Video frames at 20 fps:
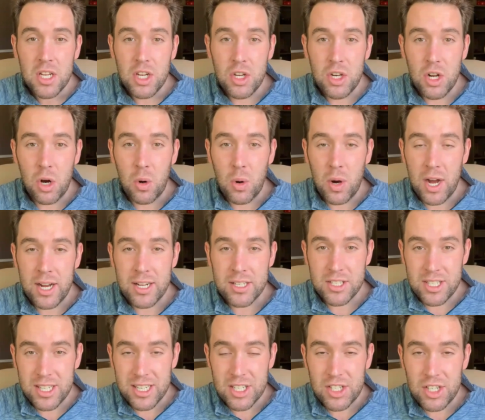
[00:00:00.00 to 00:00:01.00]

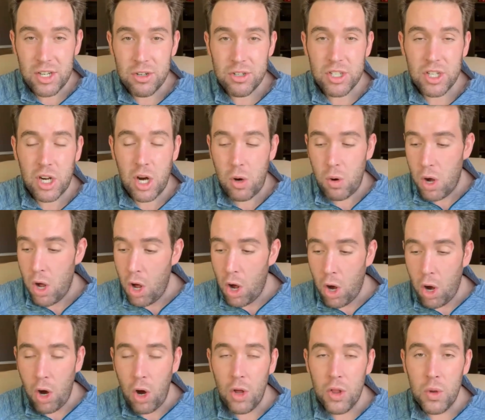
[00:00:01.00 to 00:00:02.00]
6 years ago,
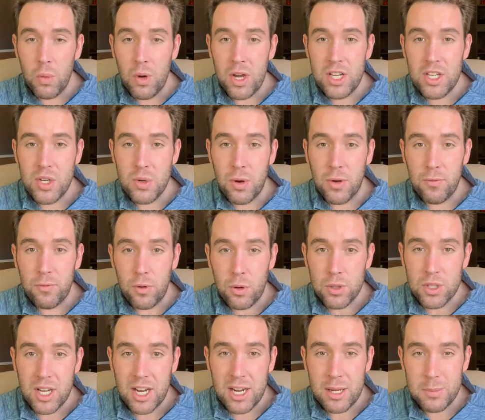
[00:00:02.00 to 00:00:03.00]
all the way to a
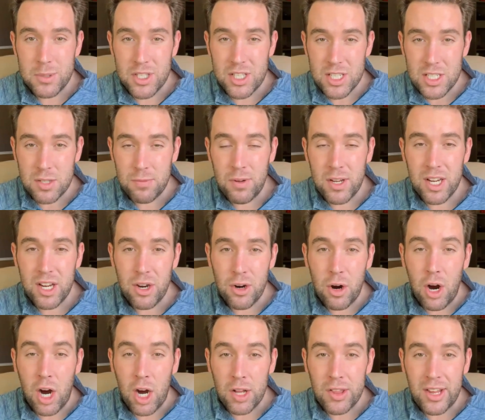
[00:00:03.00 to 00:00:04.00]
full-time 6-figure
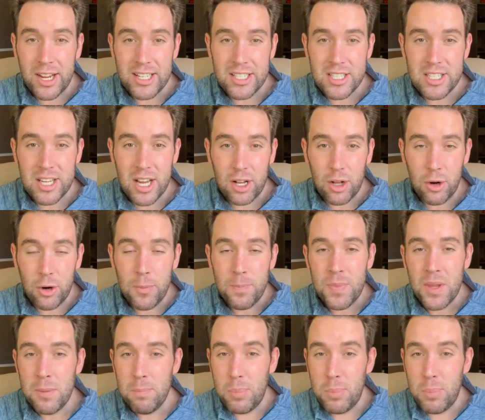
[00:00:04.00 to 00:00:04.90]
online seller,